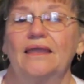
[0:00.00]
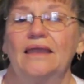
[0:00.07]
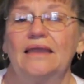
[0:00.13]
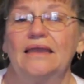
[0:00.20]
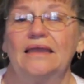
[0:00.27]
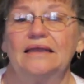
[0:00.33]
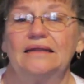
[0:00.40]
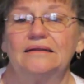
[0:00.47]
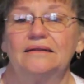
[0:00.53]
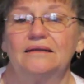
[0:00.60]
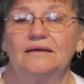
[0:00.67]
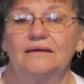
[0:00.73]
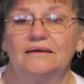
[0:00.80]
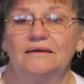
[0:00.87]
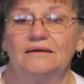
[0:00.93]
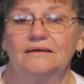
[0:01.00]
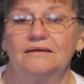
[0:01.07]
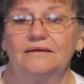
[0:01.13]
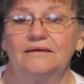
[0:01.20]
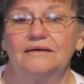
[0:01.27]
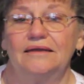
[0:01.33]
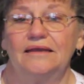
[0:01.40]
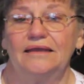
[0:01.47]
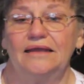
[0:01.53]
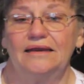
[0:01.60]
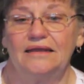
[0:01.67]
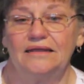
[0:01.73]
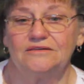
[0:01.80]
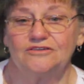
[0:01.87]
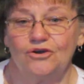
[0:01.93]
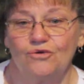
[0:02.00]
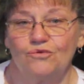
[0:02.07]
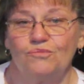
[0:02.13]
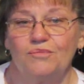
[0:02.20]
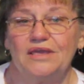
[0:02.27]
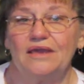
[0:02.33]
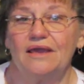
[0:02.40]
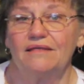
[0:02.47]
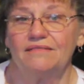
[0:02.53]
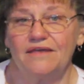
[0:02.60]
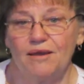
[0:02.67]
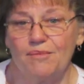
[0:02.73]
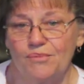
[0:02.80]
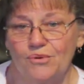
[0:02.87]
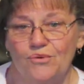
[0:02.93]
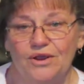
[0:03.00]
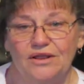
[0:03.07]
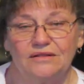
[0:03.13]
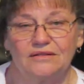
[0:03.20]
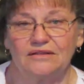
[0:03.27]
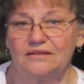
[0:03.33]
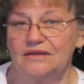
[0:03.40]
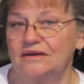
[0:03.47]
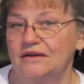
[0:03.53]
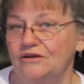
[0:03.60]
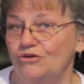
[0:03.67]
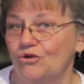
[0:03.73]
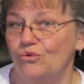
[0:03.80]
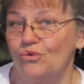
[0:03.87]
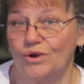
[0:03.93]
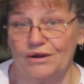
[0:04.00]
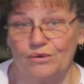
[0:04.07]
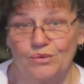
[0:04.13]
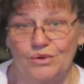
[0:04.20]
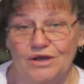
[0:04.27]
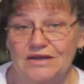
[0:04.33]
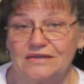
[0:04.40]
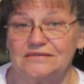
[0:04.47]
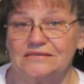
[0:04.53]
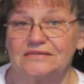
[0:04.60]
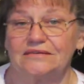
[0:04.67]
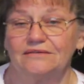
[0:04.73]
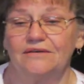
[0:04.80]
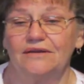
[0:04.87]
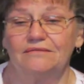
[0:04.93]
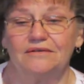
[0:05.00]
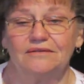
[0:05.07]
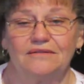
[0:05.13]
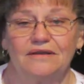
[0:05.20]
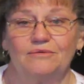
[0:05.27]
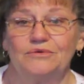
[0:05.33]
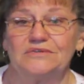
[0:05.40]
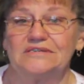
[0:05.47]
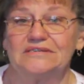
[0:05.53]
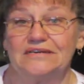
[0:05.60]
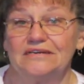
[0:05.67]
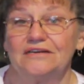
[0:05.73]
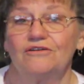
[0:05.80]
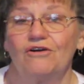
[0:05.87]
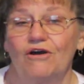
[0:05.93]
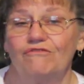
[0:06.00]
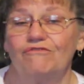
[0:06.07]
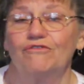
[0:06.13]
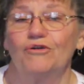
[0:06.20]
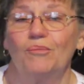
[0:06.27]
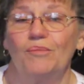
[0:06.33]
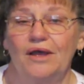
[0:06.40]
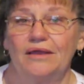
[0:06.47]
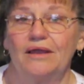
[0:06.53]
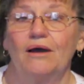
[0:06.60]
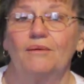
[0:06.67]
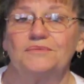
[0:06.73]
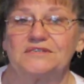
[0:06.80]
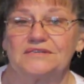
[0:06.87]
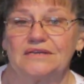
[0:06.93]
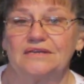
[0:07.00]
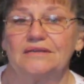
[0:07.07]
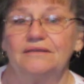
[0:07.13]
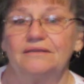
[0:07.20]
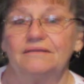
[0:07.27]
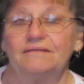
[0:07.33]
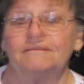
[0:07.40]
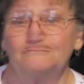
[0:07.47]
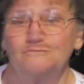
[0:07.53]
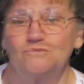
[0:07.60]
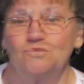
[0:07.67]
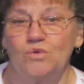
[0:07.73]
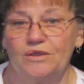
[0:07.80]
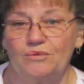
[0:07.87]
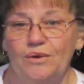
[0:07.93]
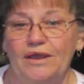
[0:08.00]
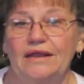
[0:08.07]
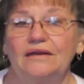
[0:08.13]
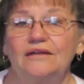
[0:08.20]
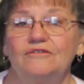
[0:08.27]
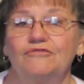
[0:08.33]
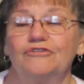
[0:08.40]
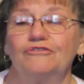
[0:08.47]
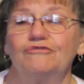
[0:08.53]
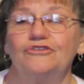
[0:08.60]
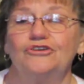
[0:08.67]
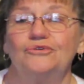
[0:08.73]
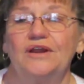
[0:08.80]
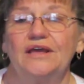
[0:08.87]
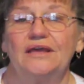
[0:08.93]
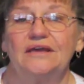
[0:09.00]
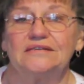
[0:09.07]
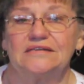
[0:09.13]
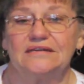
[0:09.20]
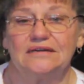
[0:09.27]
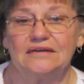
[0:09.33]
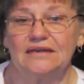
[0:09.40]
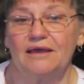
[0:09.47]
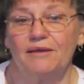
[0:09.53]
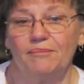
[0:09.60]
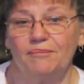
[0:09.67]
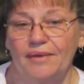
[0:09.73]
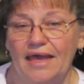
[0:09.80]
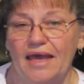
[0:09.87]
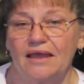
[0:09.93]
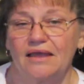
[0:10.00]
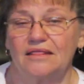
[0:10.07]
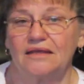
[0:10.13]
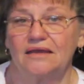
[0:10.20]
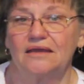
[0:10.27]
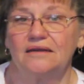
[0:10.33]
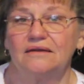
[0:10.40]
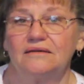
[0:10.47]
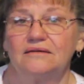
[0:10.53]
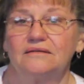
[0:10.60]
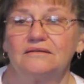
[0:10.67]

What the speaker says: And he told me at that point that they didn't know what it was, and that they would send it off for a biopsy. We waited for a few days, and it came back that